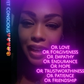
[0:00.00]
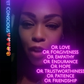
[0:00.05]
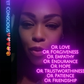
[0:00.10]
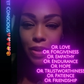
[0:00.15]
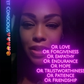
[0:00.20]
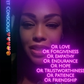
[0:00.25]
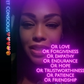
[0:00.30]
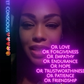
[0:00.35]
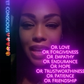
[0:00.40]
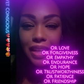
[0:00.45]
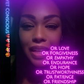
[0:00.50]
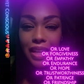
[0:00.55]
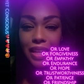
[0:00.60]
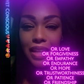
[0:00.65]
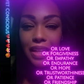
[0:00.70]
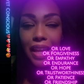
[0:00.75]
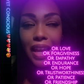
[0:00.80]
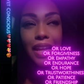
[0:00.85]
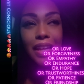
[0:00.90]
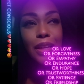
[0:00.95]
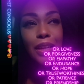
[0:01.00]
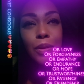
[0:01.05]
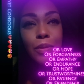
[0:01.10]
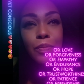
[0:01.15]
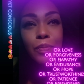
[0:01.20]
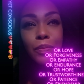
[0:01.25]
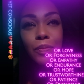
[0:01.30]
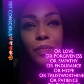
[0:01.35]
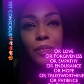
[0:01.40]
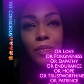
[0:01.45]
we study like
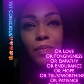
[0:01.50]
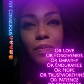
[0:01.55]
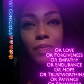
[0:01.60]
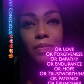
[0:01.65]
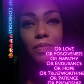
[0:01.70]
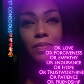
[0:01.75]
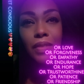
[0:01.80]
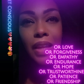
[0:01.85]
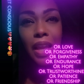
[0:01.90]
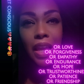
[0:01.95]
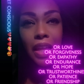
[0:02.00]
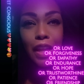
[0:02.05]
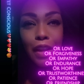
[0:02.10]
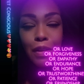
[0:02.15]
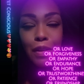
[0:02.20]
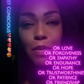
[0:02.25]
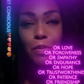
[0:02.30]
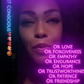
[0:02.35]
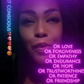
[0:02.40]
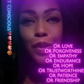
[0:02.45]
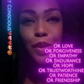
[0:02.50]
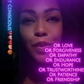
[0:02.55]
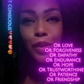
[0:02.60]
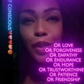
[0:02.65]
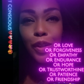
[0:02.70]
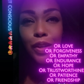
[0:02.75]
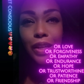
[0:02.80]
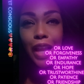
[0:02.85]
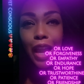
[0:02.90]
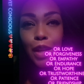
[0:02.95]
remember when you were
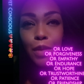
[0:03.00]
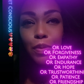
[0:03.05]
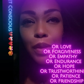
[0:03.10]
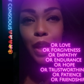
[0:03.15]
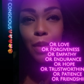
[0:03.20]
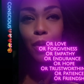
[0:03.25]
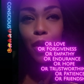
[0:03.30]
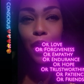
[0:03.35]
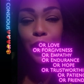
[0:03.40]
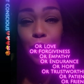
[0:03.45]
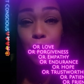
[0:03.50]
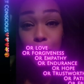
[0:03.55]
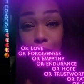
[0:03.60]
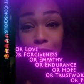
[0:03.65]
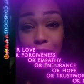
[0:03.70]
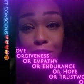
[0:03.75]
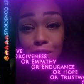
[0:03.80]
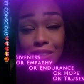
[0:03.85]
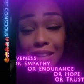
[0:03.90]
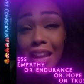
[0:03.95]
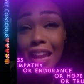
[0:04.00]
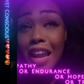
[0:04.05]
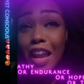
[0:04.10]
learning how to play Mario Brothers